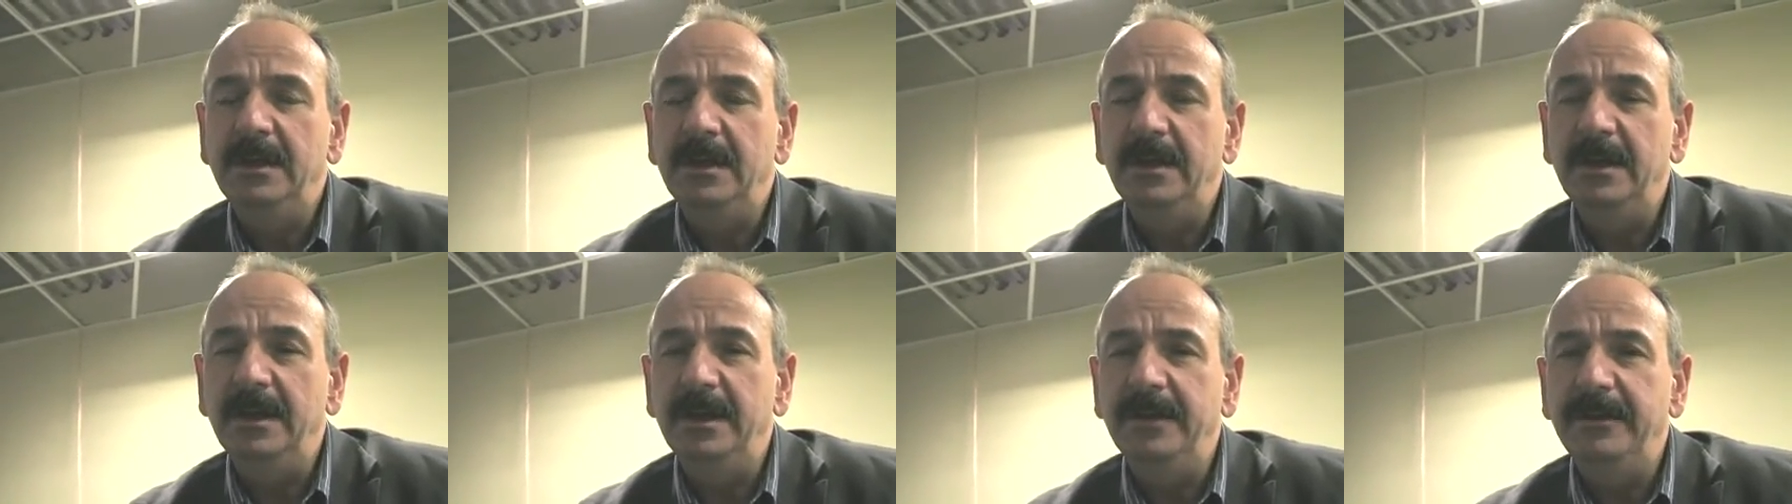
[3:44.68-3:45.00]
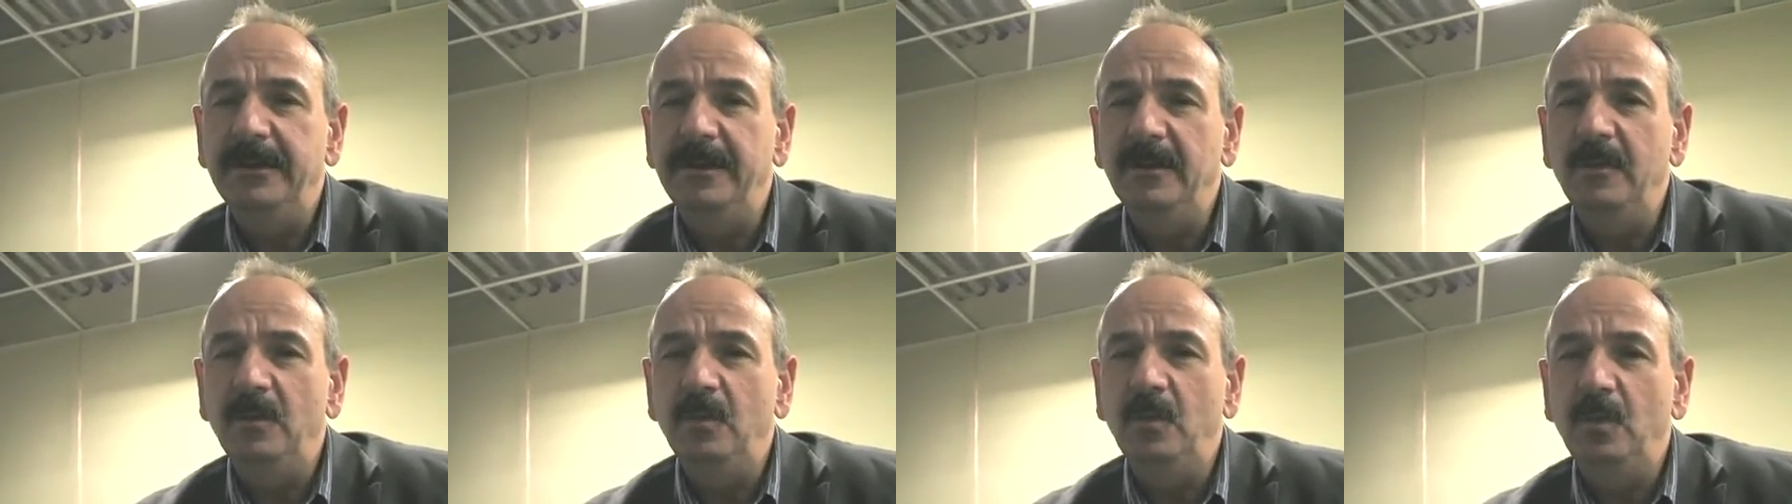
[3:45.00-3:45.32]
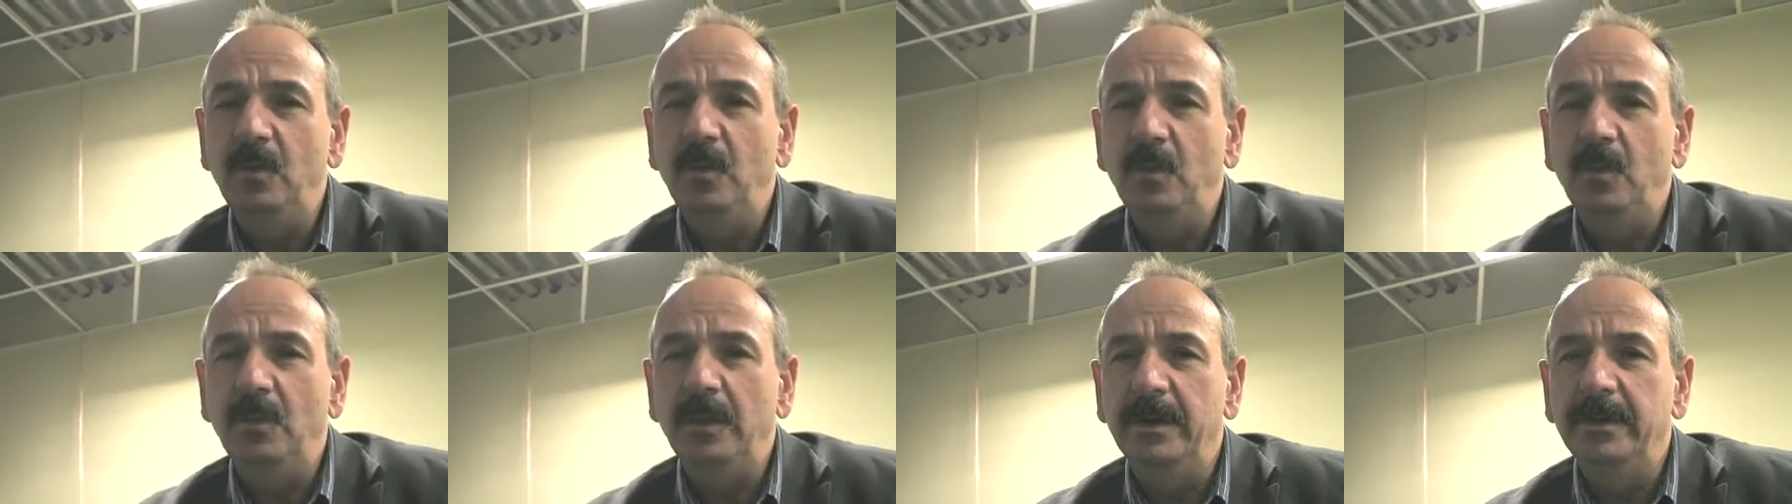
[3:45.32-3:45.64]
I think
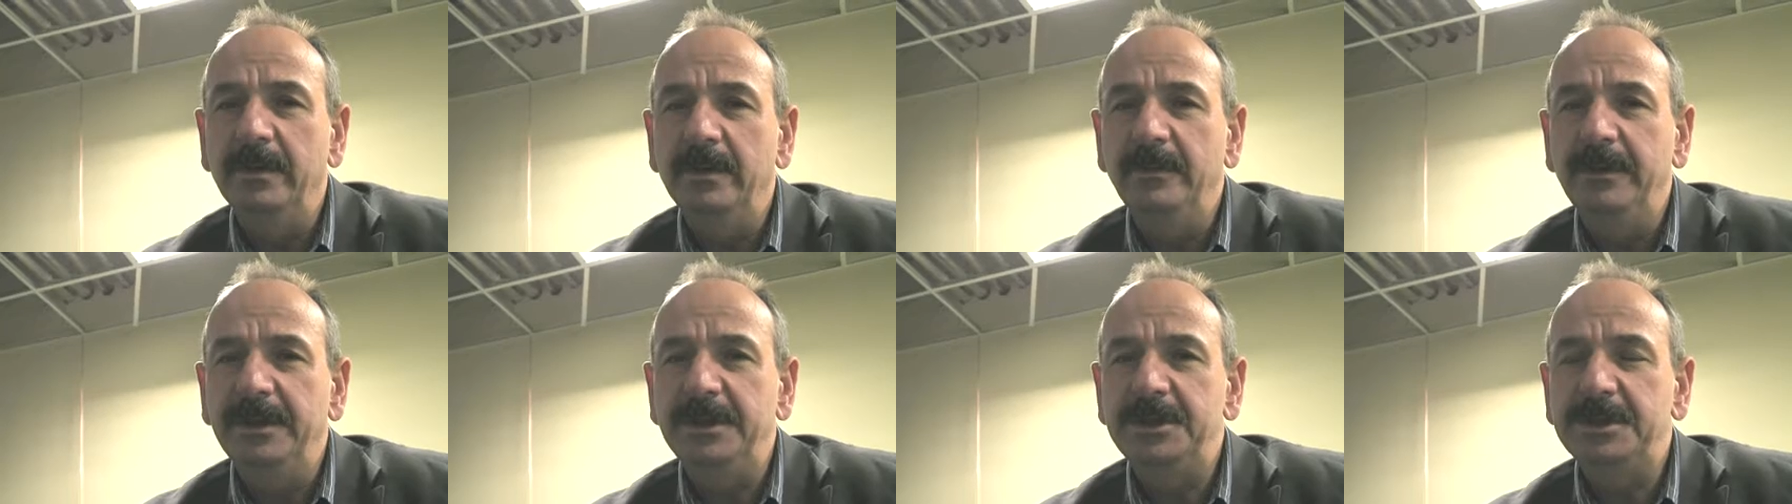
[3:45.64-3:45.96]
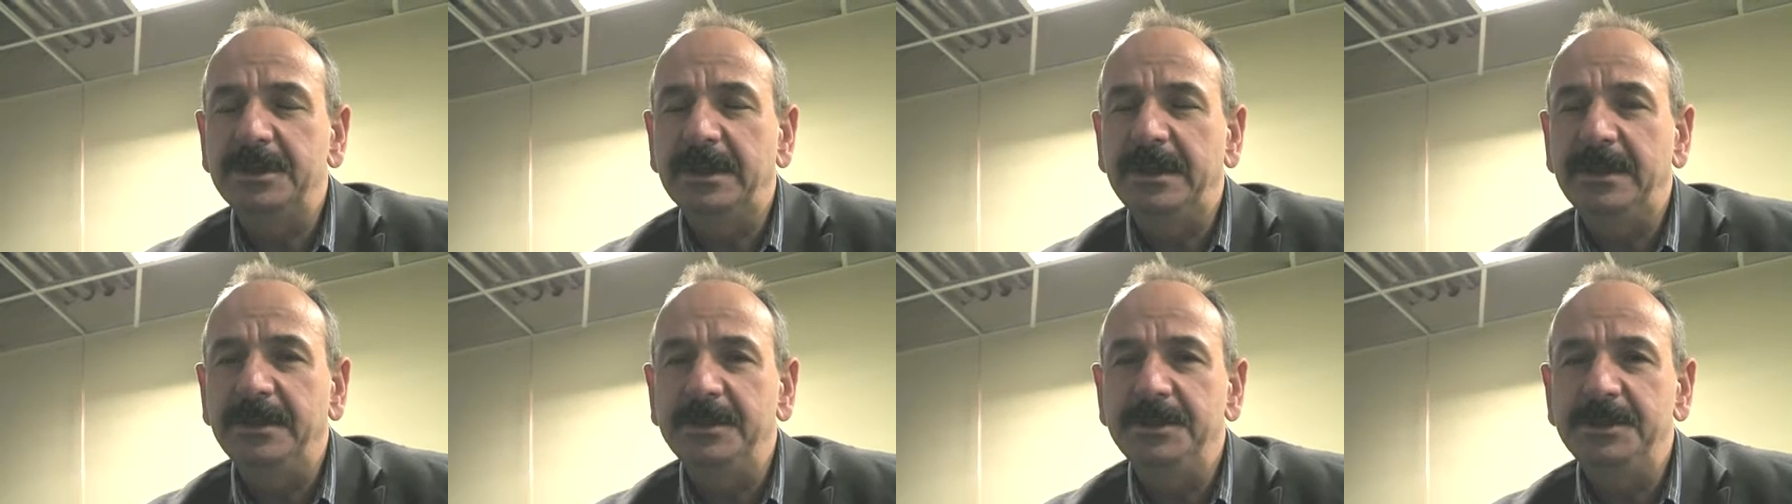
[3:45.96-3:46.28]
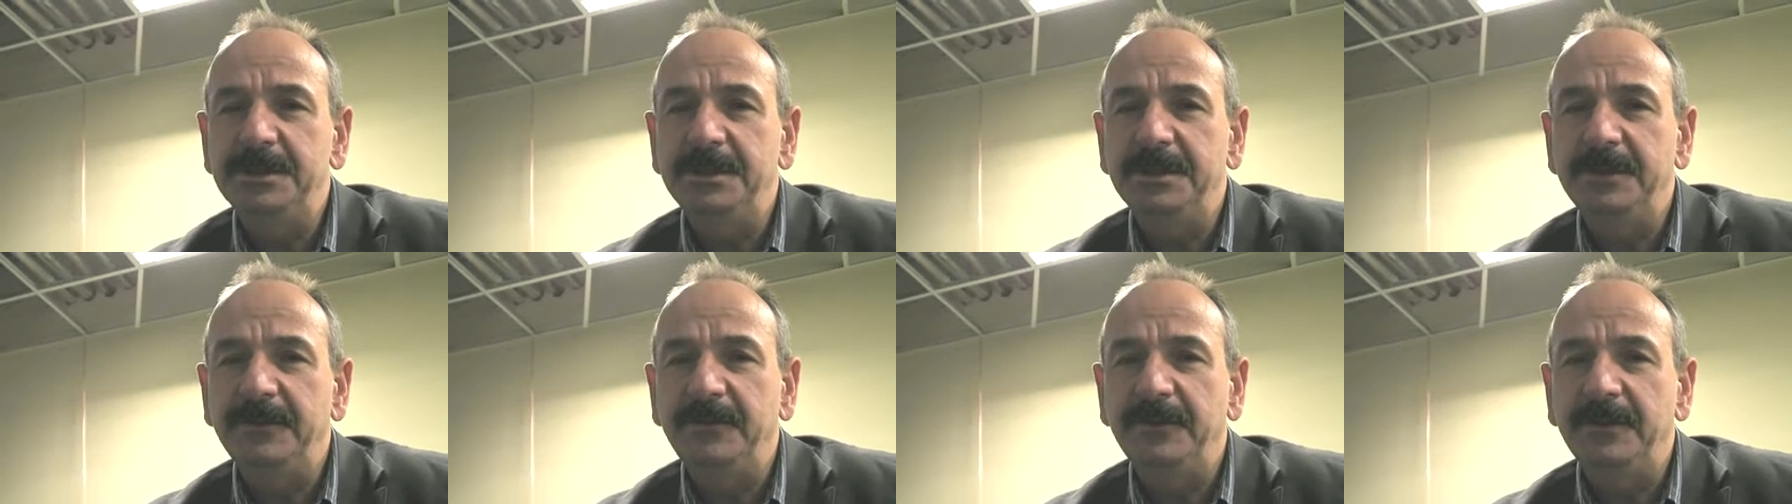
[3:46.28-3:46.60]
one of the big
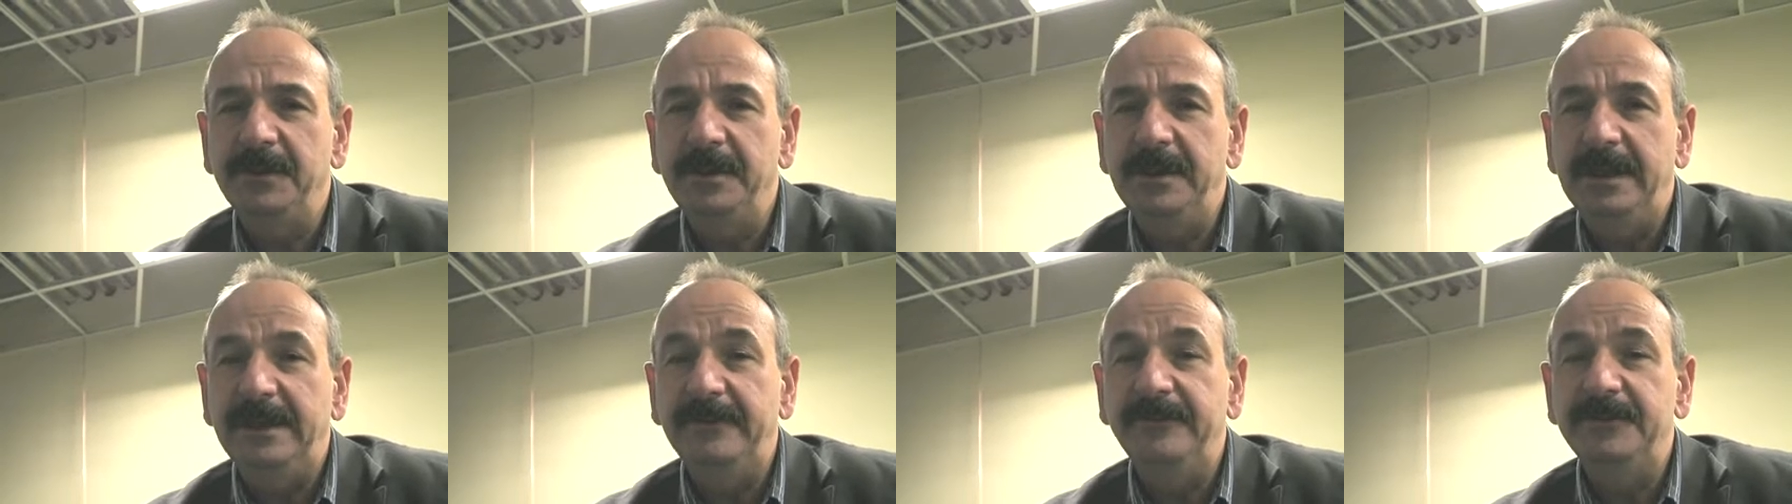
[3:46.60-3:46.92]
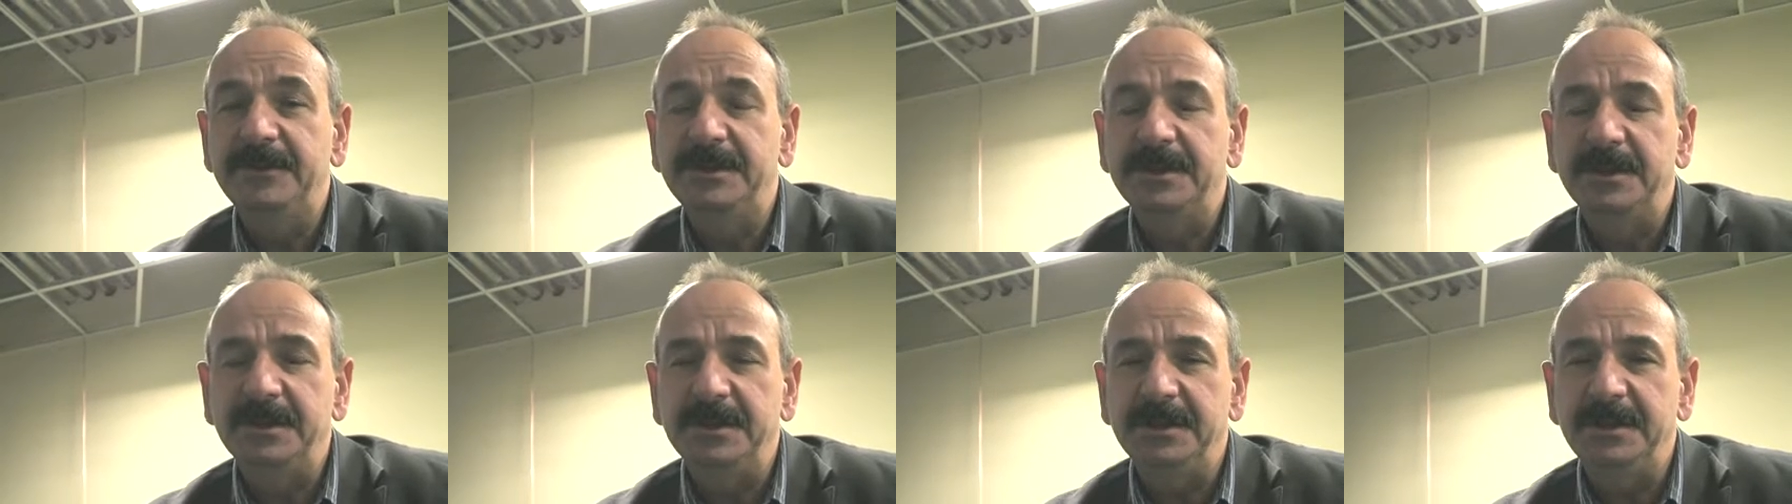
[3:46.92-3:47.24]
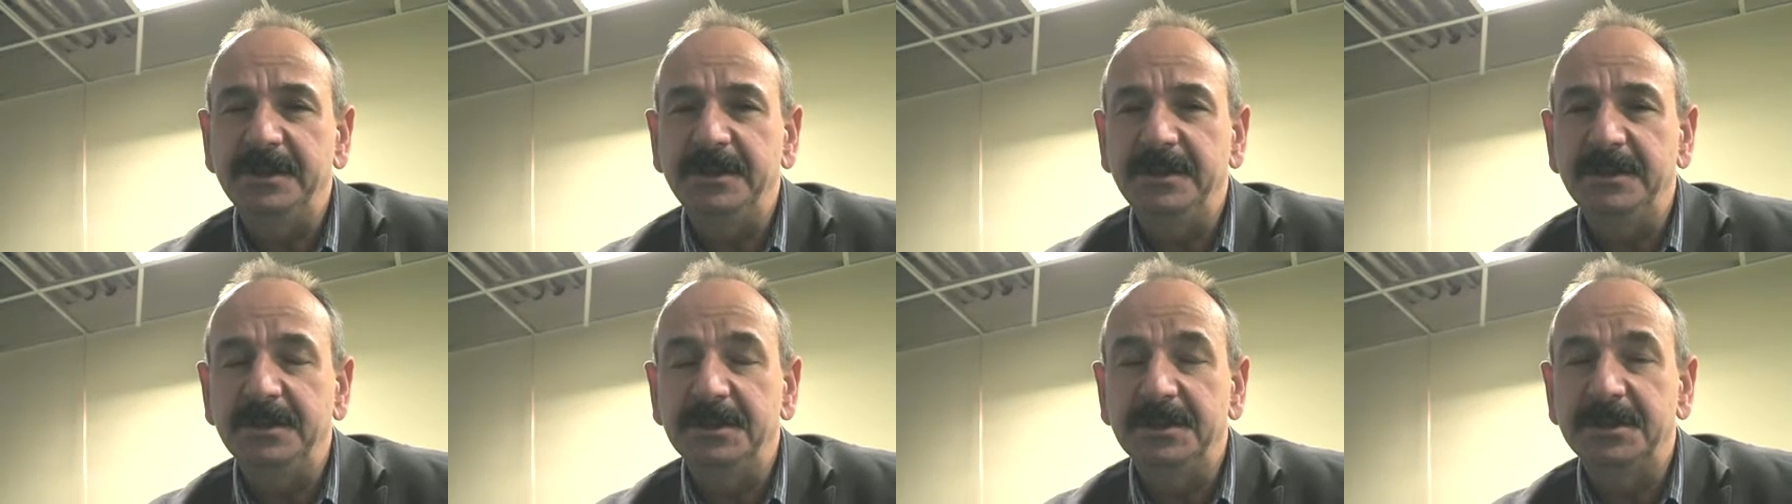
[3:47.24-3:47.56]
challenges for the
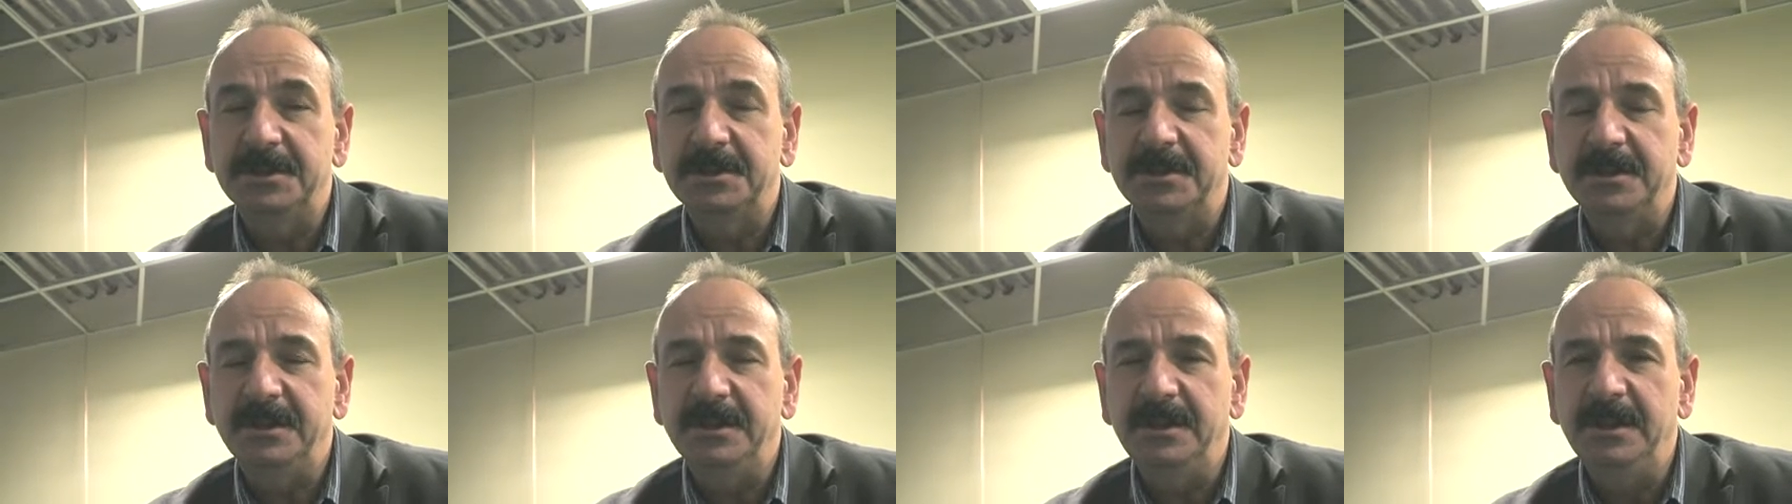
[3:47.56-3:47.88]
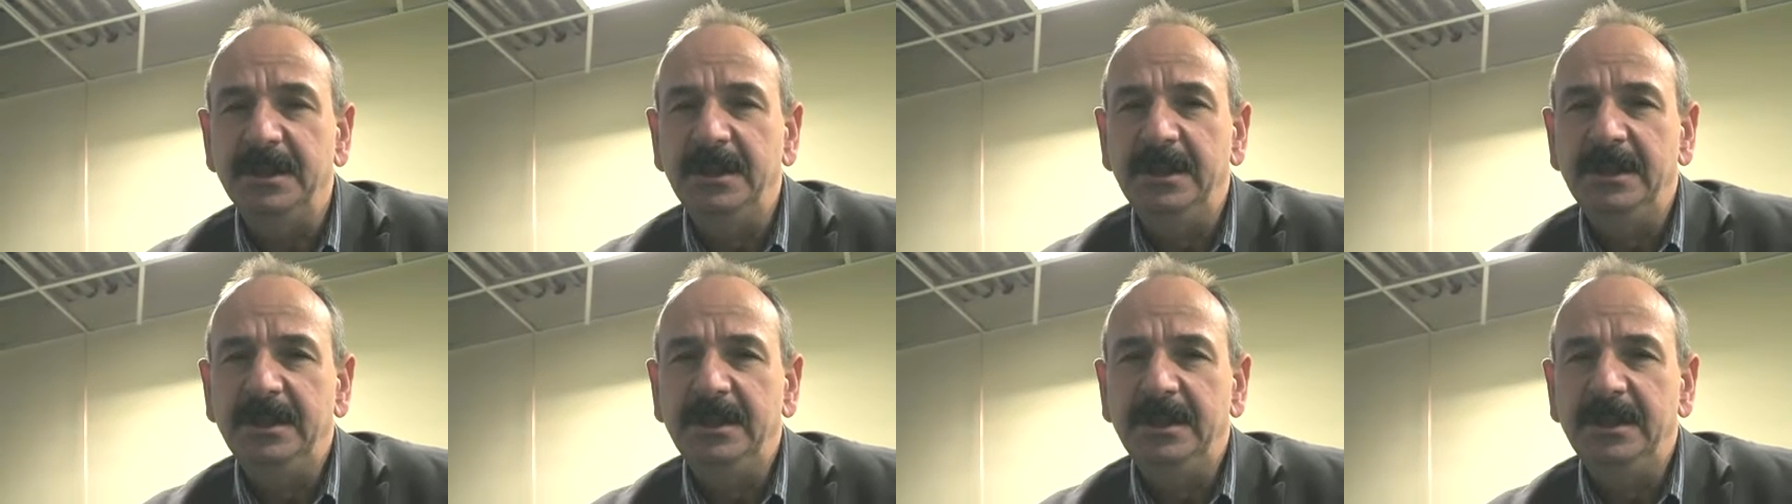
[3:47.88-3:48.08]
advertising industry